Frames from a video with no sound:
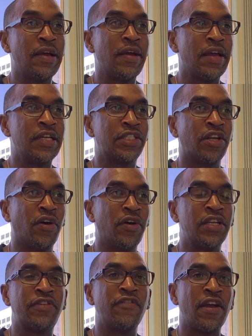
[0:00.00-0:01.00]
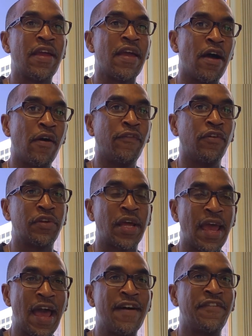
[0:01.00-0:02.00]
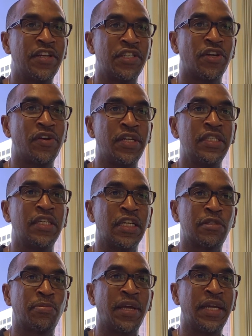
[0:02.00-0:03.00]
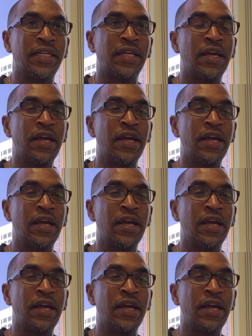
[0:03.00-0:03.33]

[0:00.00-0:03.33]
and so it's very helpful to have an attorney to explain